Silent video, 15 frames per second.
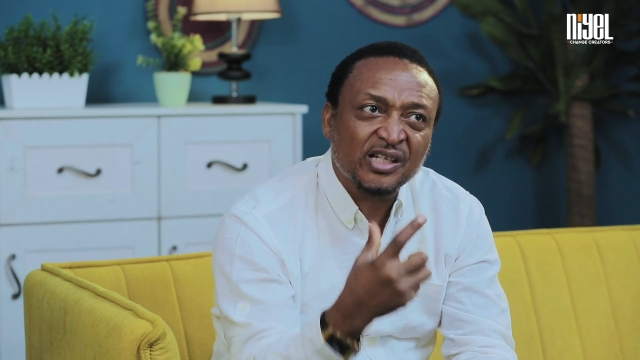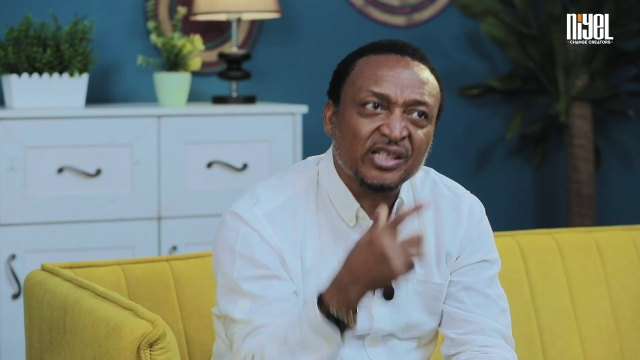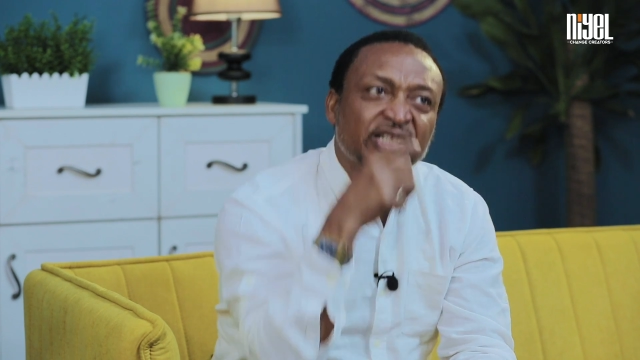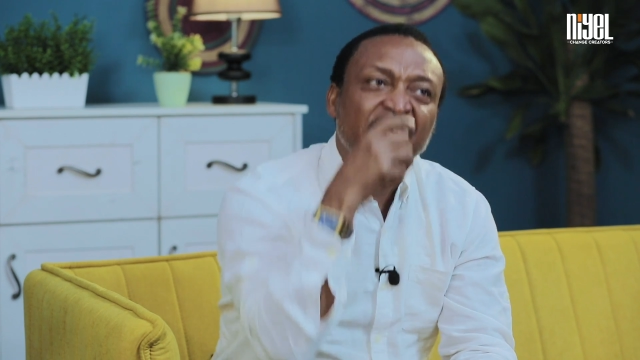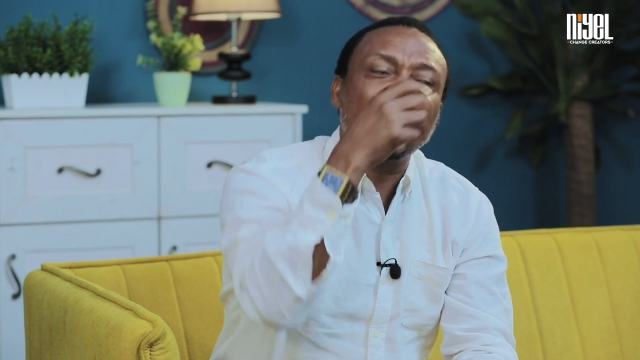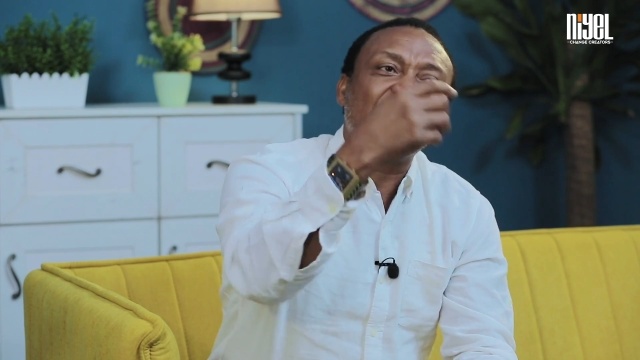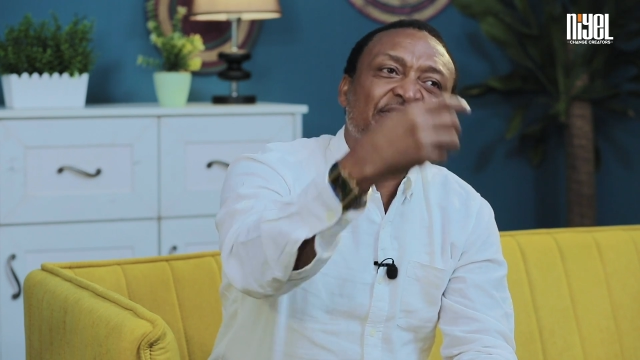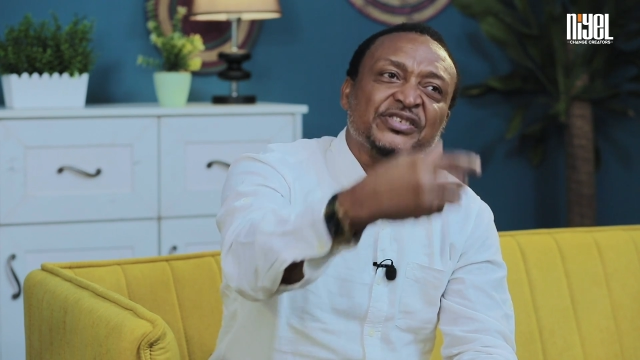
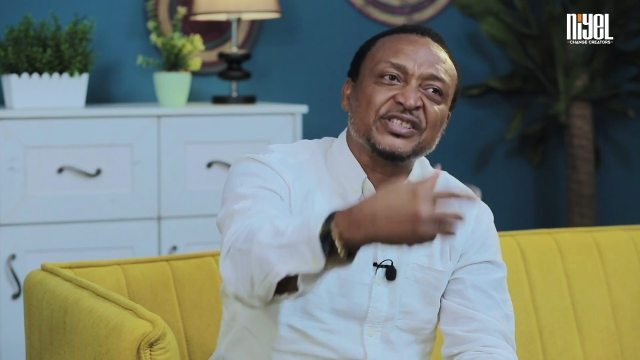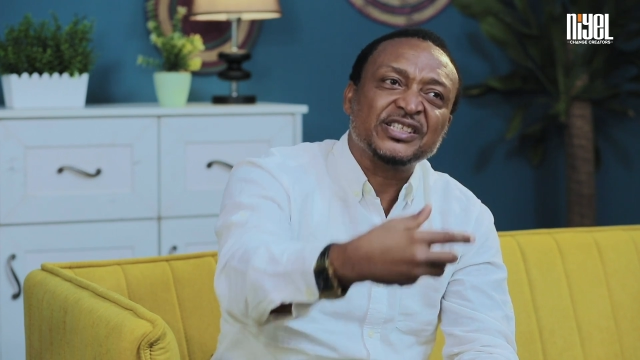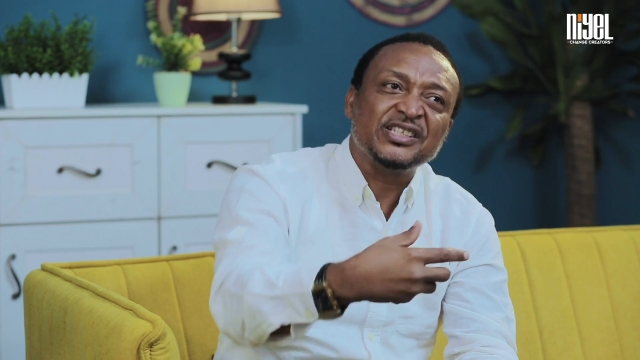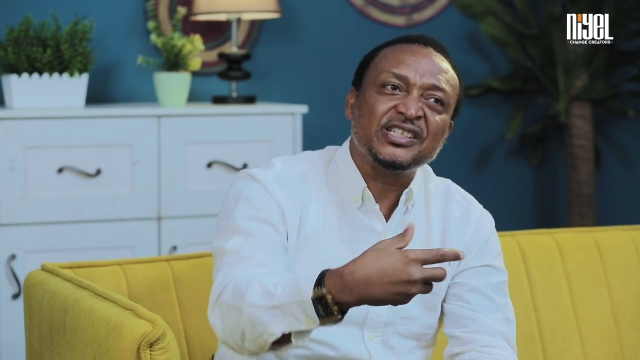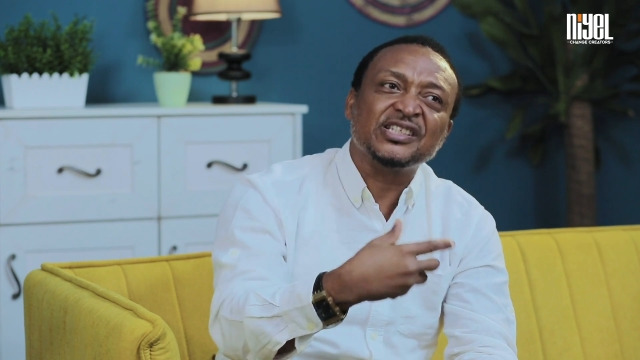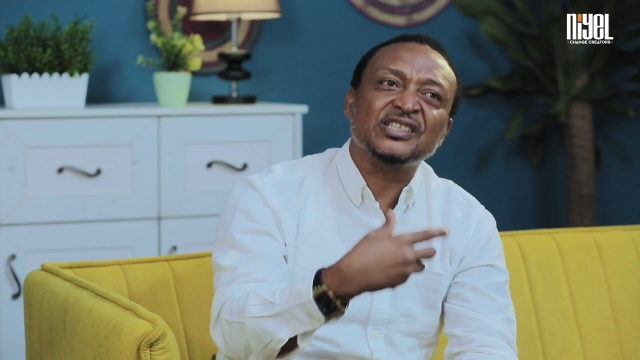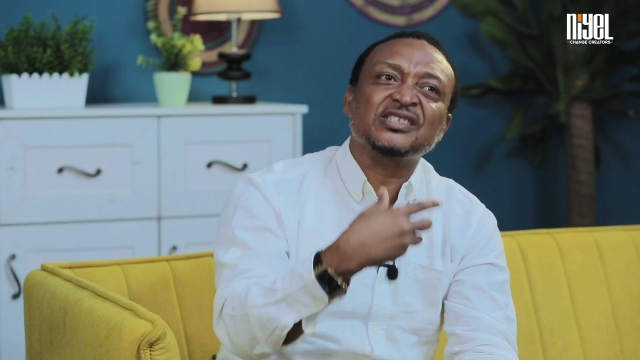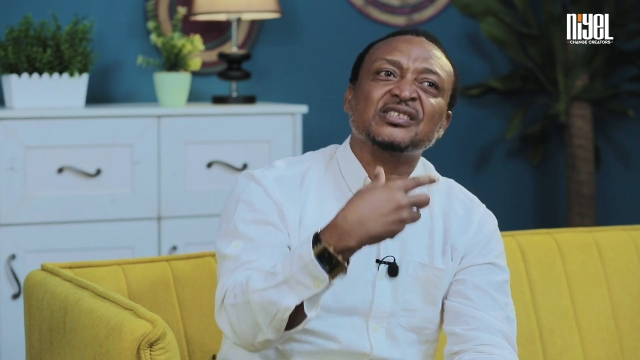they have
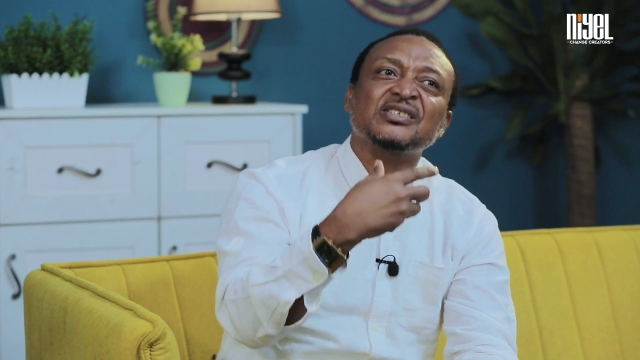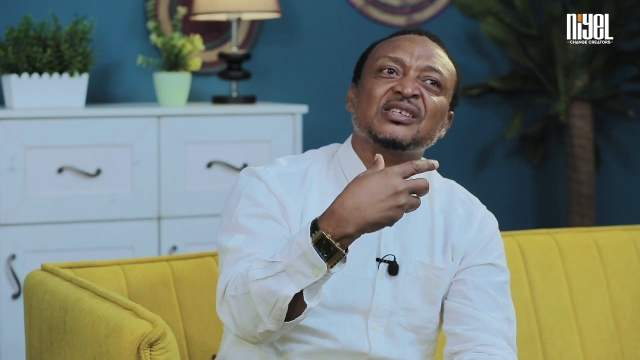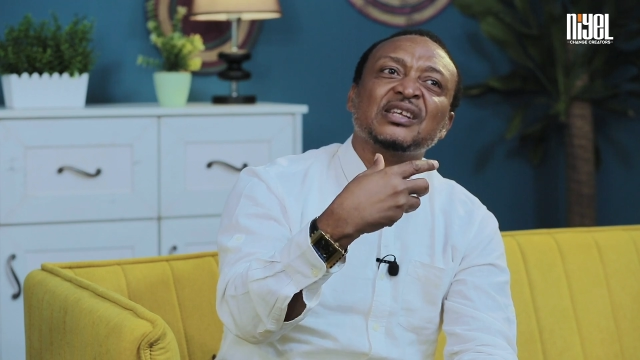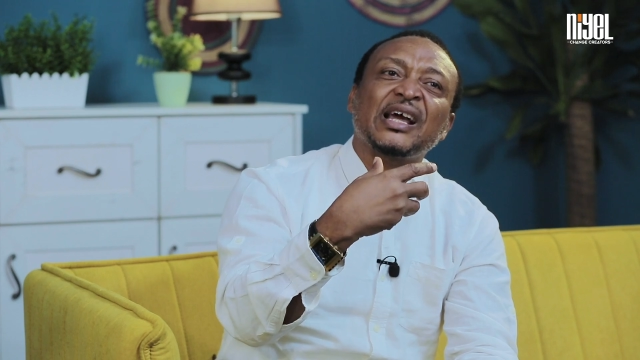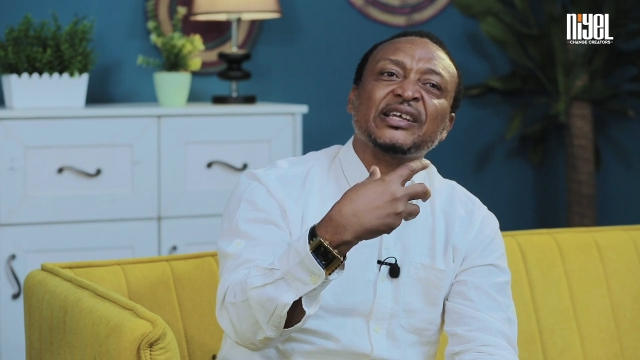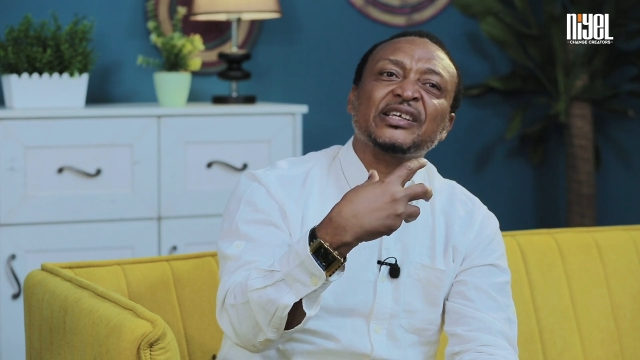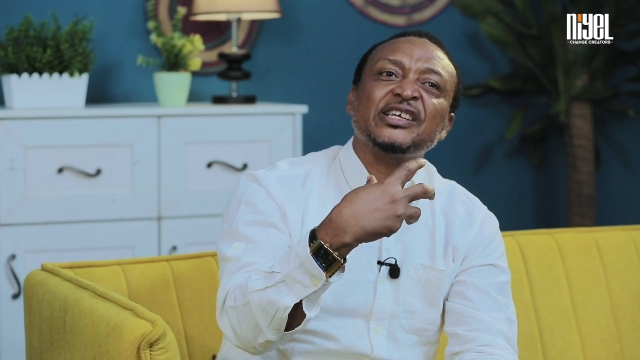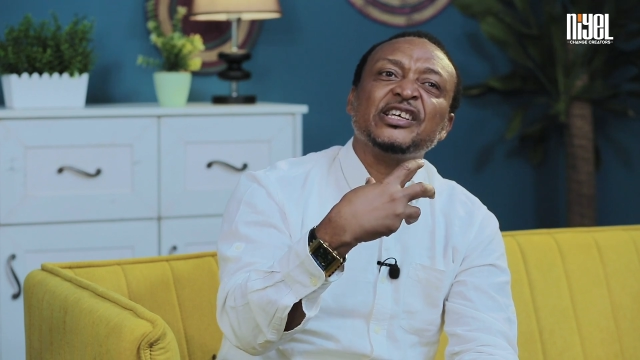seen it
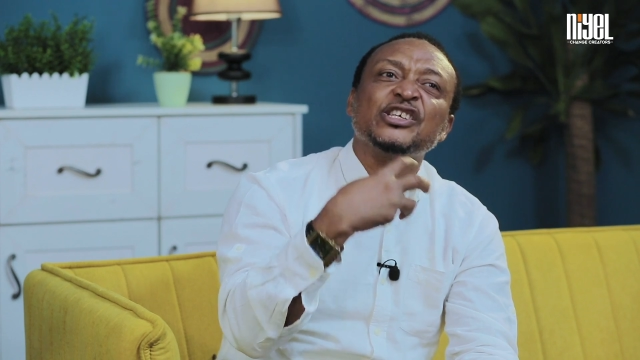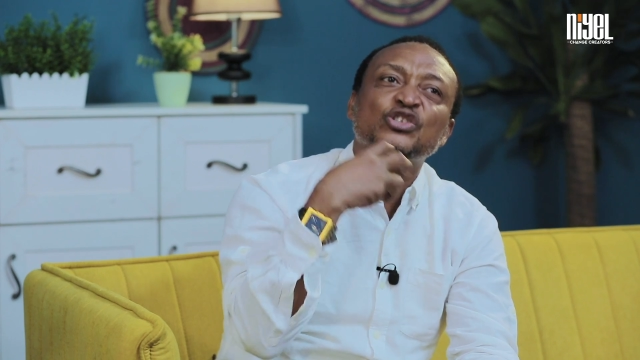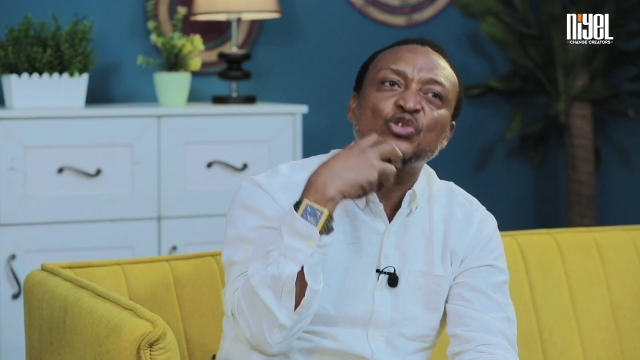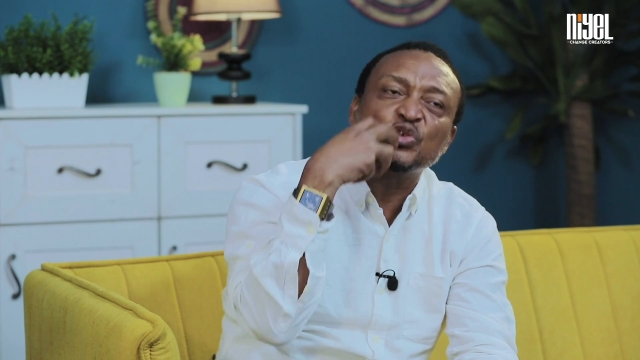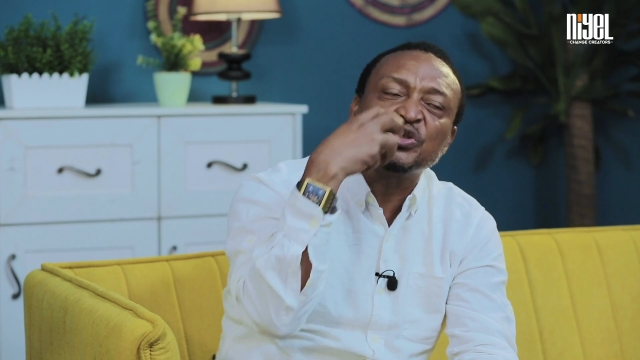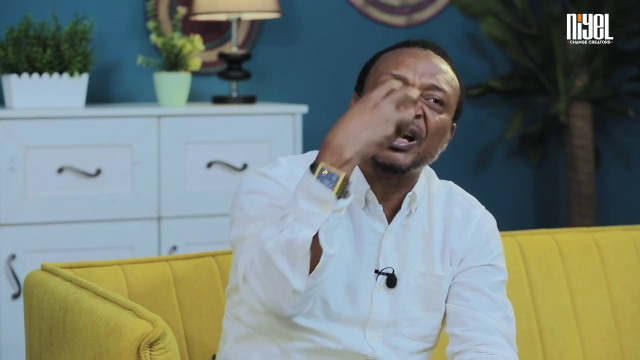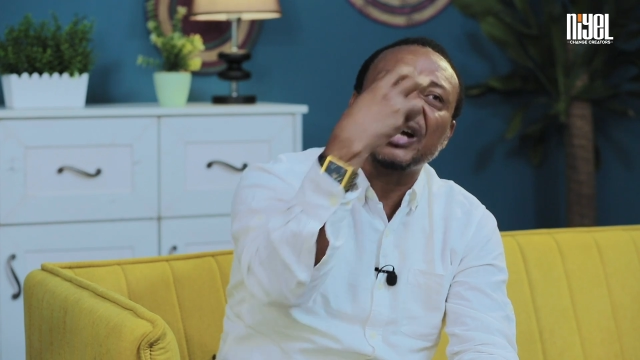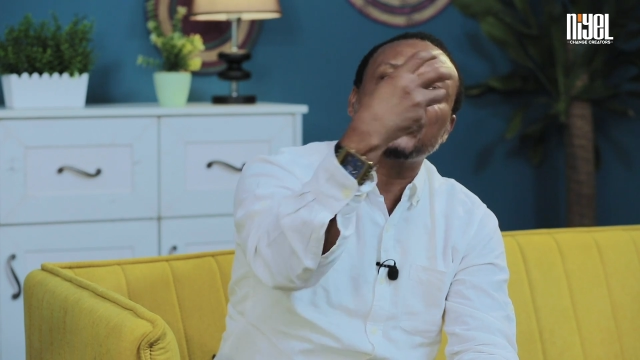like a
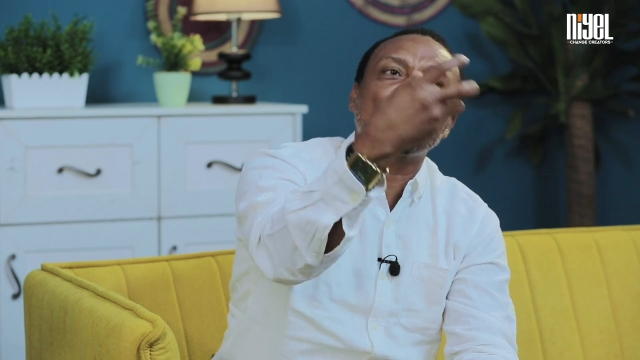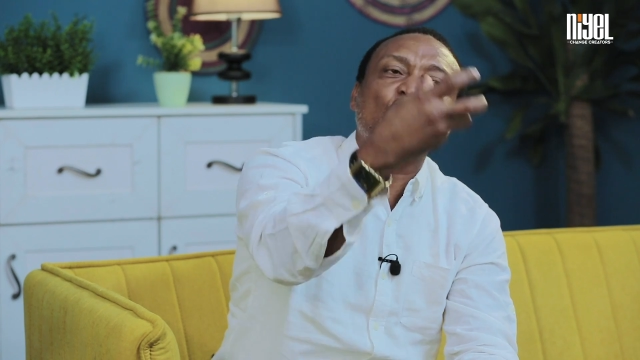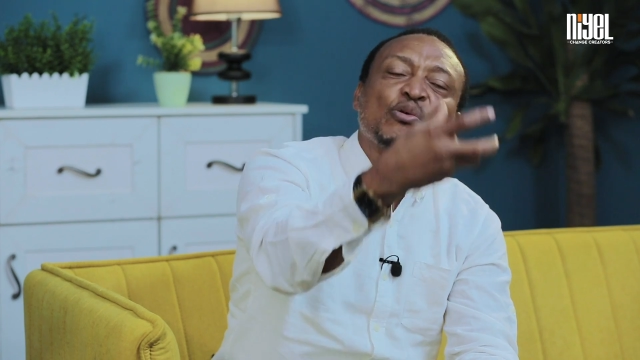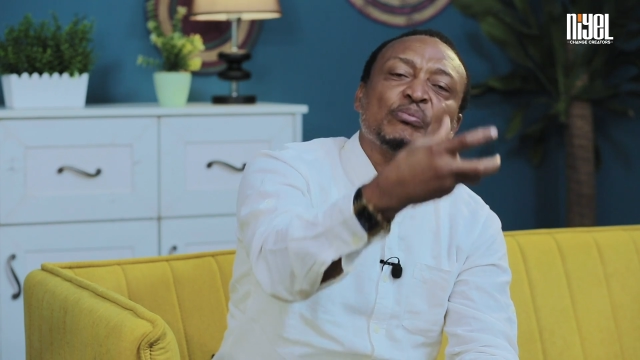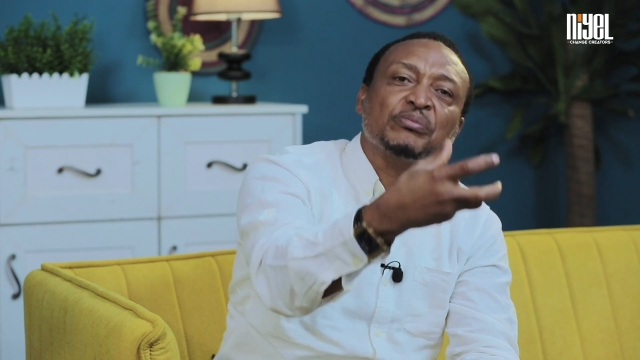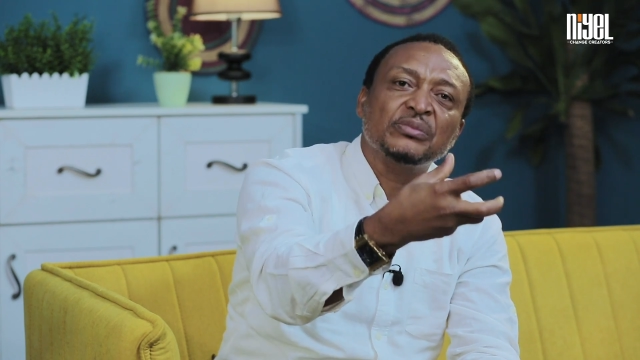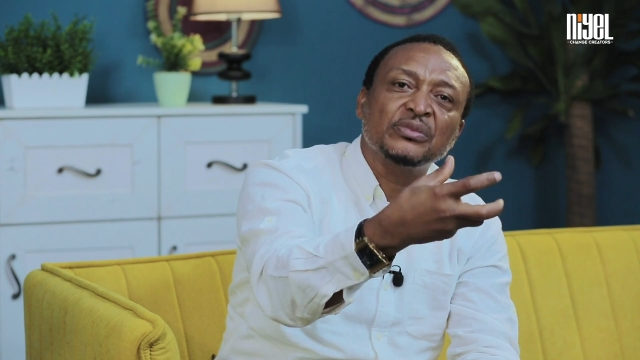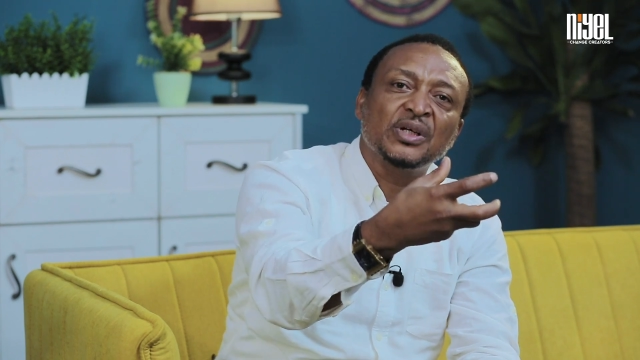social
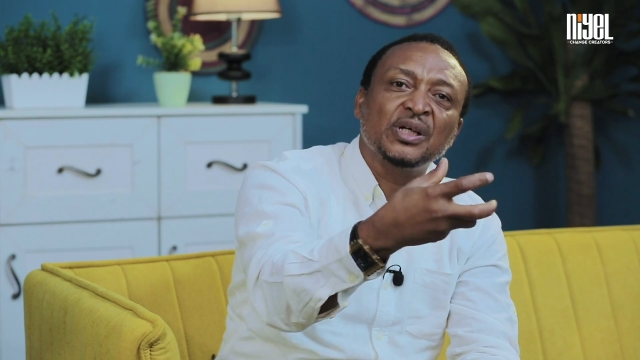norm,